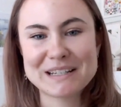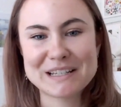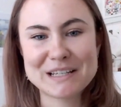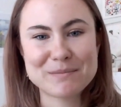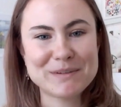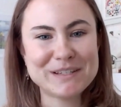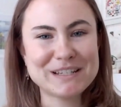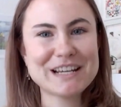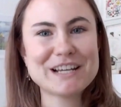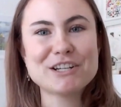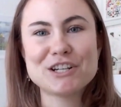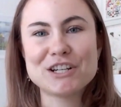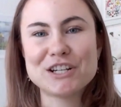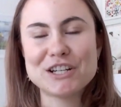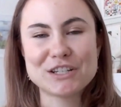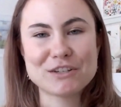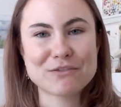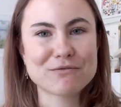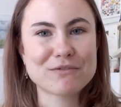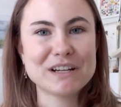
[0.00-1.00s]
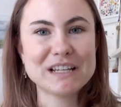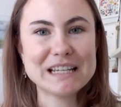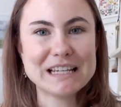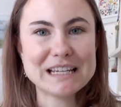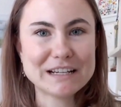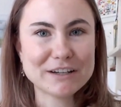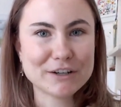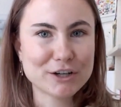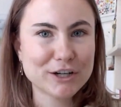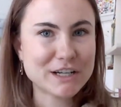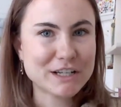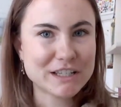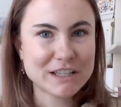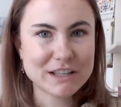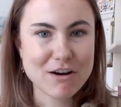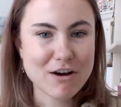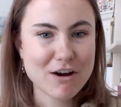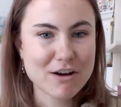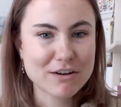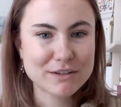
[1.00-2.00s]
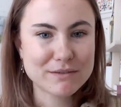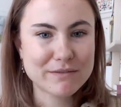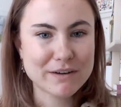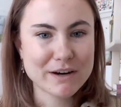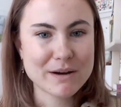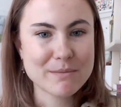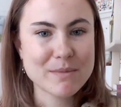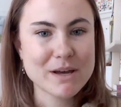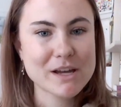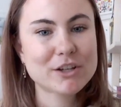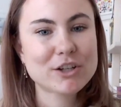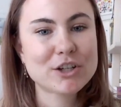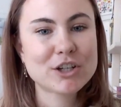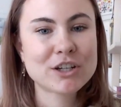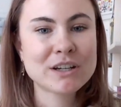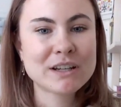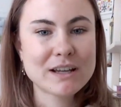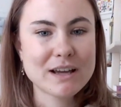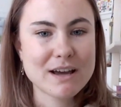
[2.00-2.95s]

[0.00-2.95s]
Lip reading: Customization doesn't really increase the cost very much.